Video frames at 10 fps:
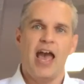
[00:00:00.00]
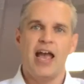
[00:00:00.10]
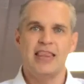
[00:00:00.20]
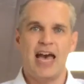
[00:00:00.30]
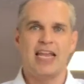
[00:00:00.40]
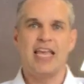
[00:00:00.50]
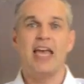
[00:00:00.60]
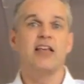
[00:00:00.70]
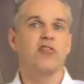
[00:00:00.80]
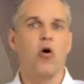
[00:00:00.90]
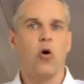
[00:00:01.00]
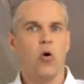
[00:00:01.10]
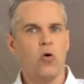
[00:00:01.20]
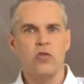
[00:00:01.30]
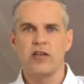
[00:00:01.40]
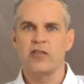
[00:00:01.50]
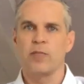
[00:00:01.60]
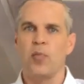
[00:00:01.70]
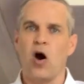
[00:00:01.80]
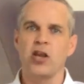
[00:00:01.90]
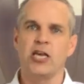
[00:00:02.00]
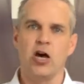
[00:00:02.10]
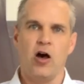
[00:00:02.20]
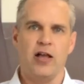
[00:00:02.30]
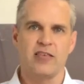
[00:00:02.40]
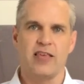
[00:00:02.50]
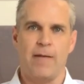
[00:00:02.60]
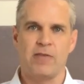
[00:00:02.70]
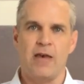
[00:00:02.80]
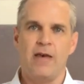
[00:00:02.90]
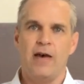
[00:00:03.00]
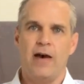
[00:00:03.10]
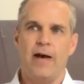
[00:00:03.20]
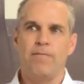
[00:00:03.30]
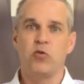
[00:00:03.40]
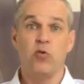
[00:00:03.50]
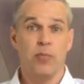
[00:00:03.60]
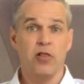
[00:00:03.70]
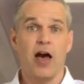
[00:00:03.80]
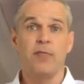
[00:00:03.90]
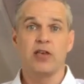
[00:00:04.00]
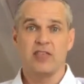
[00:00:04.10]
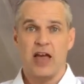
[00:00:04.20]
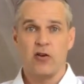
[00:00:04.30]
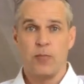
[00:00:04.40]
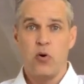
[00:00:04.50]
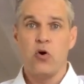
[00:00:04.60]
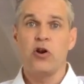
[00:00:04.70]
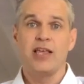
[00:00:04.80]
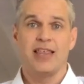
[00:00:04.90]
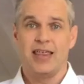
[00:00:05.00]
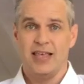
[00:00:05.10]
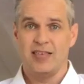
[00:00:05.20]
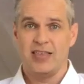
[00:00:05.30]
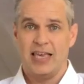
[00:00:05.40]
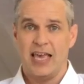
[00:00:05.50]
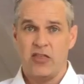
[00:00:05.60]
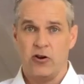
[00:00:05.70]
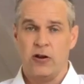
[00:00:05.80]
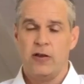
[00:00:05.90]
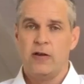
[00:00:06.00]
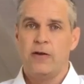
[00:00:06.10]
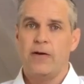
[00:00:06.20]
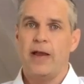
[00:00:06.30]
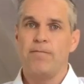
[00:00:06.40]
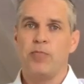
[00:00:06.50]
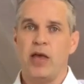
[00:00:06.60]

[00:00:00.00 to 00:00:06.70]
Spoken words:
And that, again, is a whole nother body concept to apply, because now you're putting things together, right?